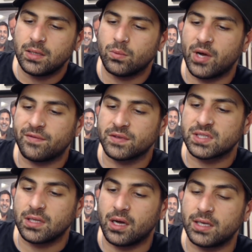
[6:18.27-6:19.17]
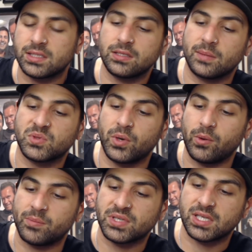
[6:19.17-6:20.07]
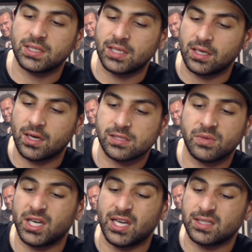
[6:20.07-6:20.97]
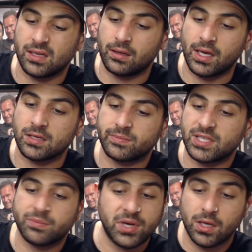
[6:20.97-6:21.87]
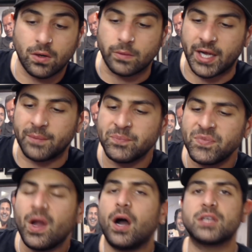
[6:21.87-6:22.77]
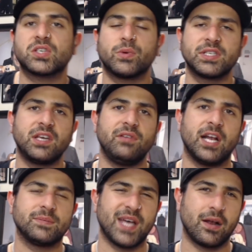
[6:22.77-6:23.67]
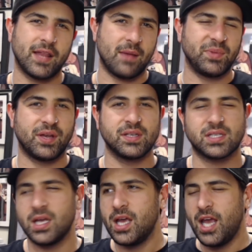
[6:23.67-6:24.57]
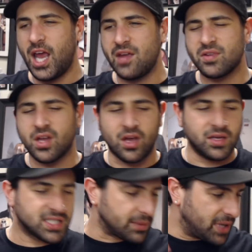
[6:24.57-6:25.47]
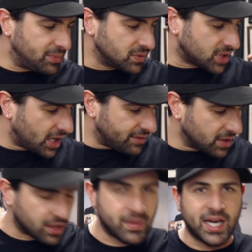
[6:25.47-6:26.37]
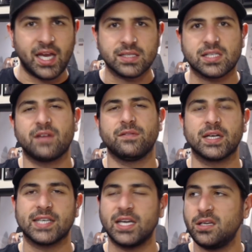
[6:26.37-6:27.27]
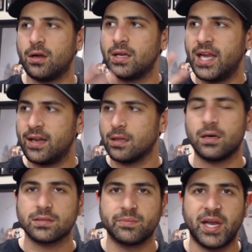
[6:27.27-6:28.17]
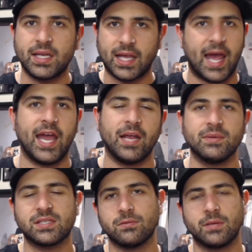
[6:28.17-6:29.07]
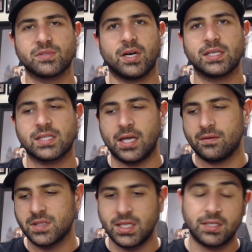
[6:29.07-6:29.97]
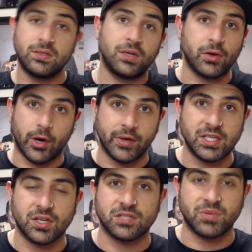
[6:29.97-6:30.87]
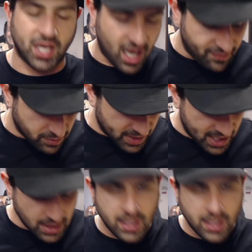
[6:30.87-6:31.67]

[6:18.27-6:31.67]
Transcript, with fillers: wait for it to load, it's still up 21% there, guys. I'm not going to get into anything else, but that's pretty cool, man. I just wanted to give you an update on that, because even though some people don't have a lot of money and stuff like that, you don't need a lot to be in the game. That's all I'm trying to say. Obviously, you need to do your own research and be careful, but